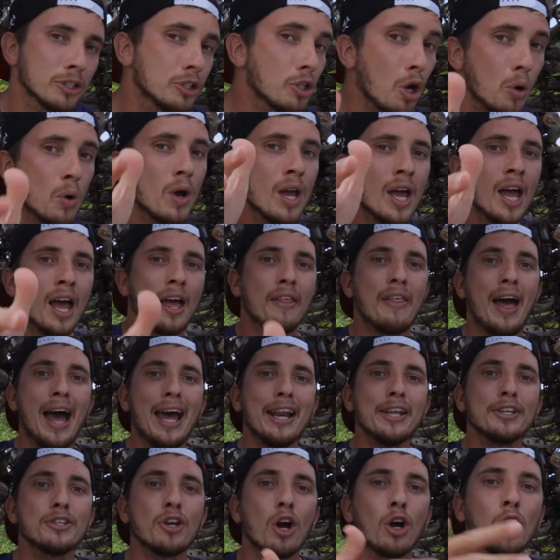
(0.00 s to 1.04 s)
So that
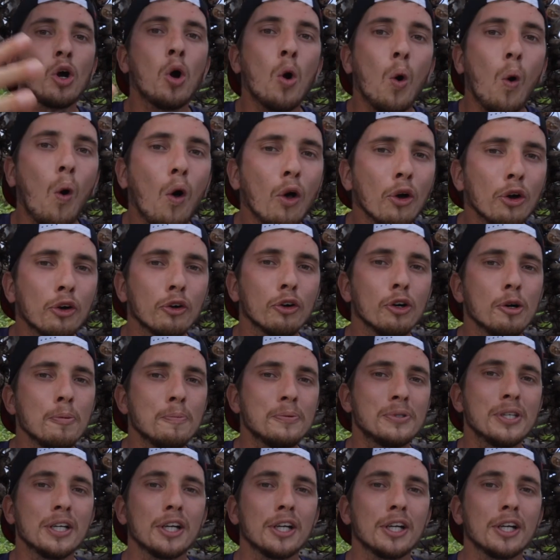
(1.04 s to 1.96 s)
is our whole group's